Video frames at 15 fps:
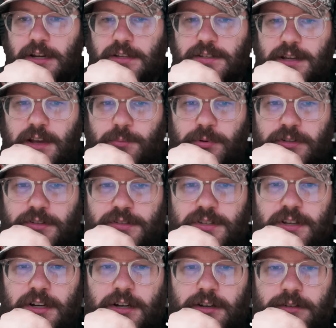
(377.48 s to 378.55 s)

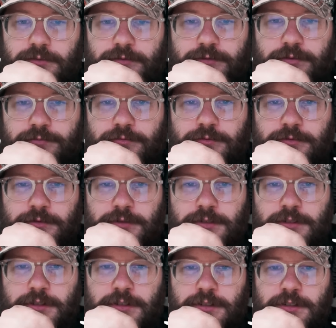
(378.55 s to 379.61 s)
examples of
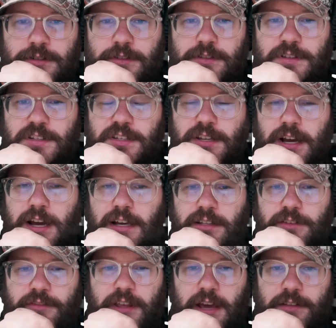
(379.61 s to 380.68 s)
style
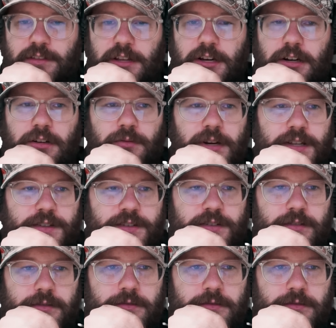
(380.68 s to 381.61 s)
of Kathy Kollwitz.